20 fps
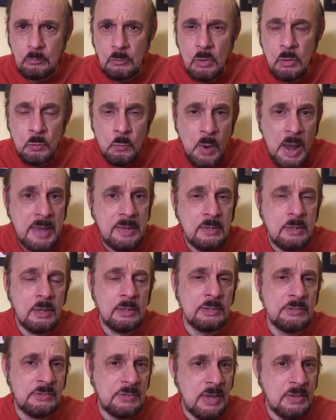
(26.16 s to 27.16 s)
write
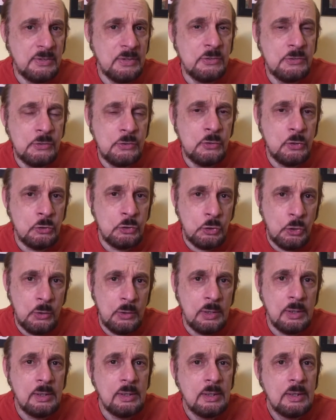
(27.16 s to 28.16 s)
a sentence in your
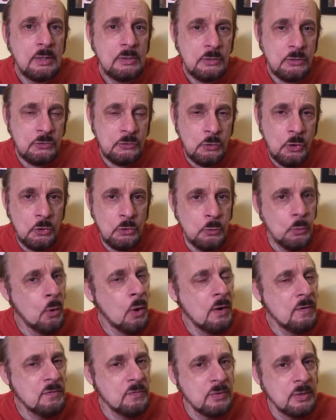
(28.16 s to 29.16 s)
journal to start you
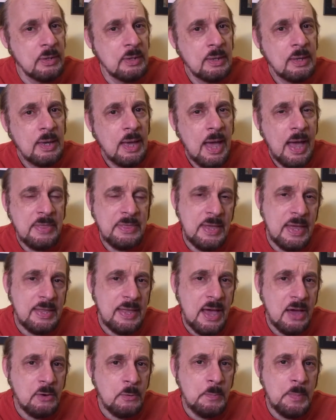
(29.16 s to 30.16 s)
off, and then
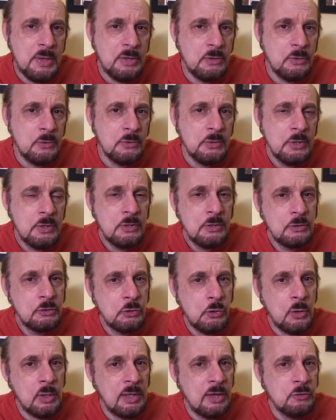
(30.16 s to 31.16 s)
how to make your
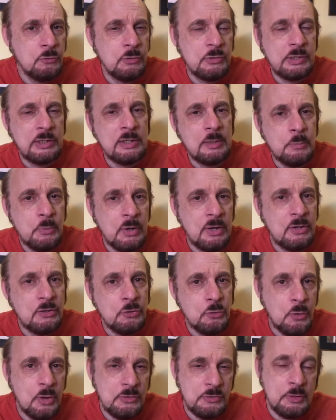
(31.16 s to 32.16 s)
journal entries a little more
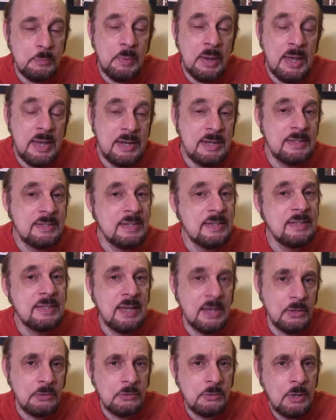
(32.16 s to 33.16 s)
interesting by adding
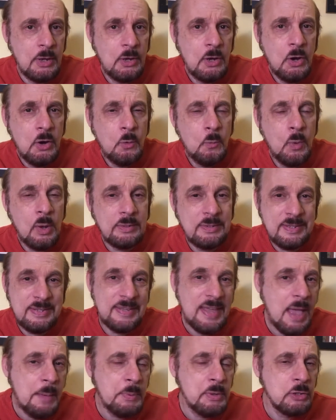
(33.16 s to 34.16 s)
details. Well,
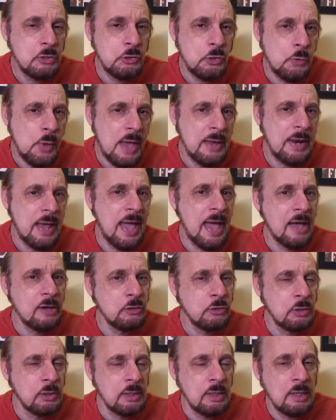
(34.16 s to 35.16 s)
today I'm going to show you how to
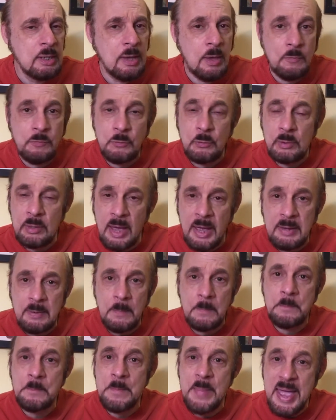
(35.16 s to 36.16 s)
actually, if you like,
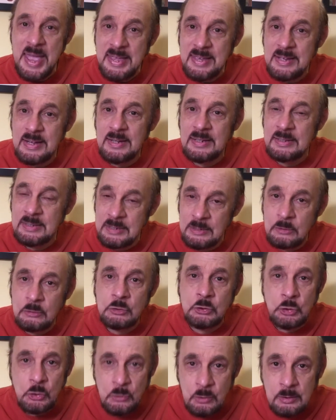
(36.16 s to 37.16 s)
make a little
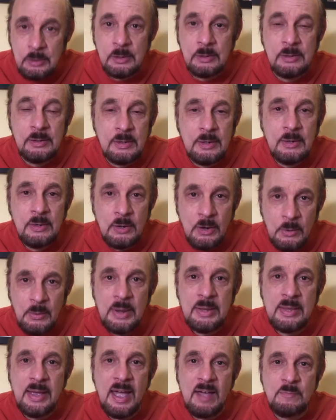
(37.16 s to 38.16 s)
journal. All
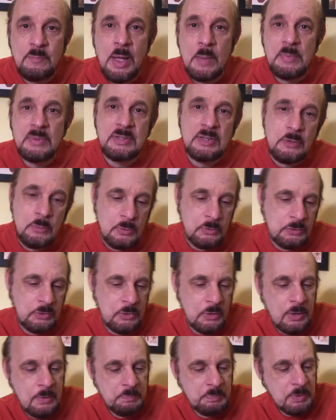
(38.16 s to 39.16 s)
right, I have my materials
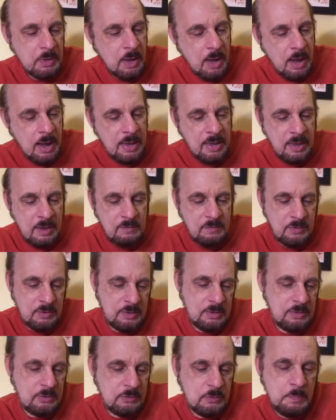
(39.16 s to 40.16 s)
here. I have
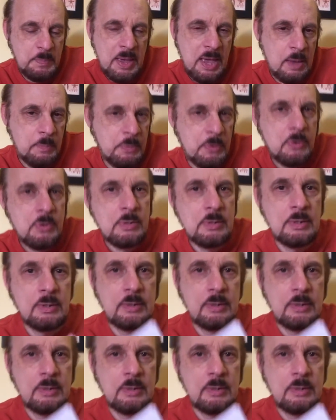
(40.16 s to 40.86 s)
some paper,